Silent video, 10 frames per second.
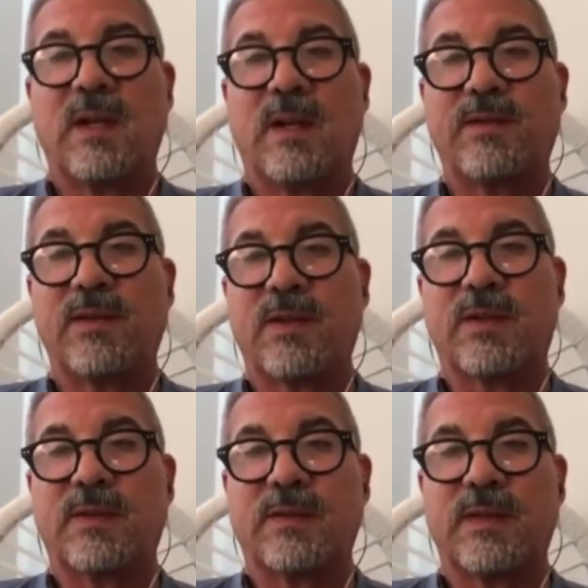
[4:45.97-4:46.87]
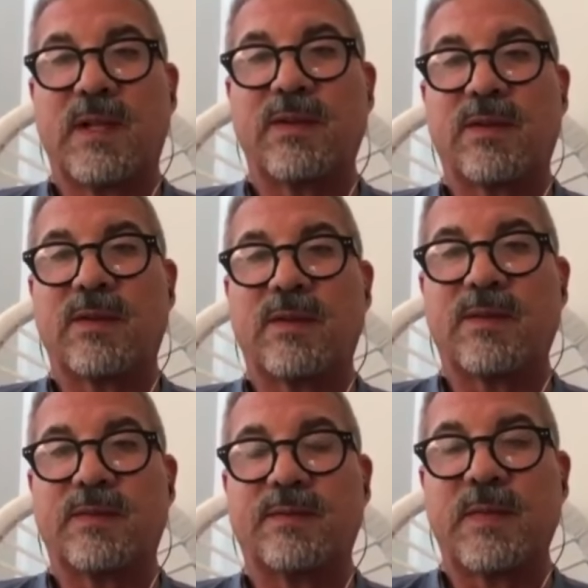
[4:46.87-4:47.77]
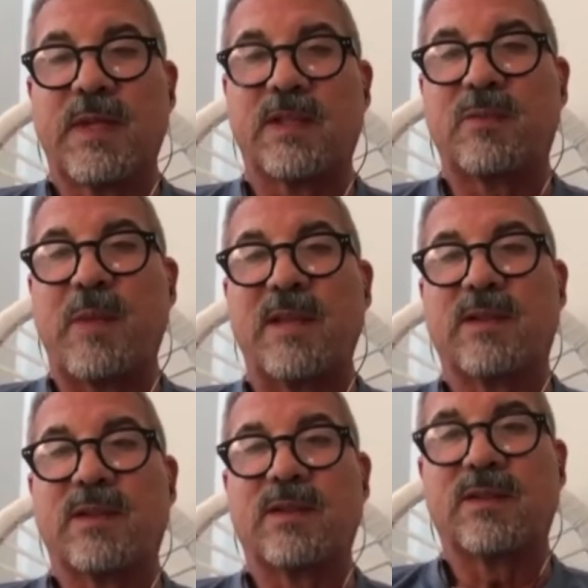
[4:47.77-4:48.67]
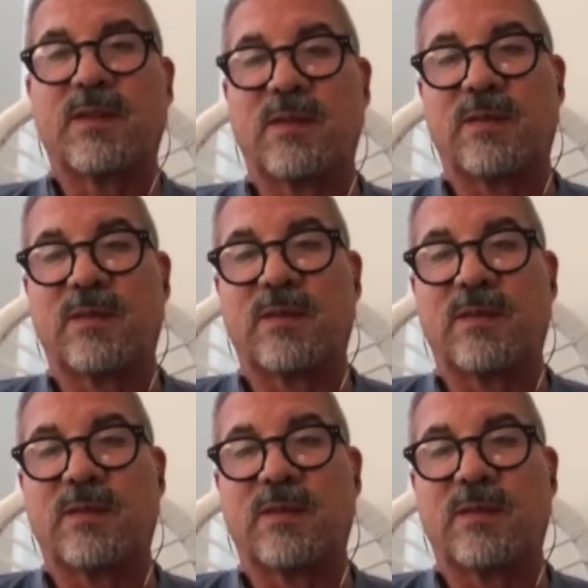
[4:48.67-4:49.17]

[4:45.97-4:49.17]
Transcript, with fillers: of your of your expenses, your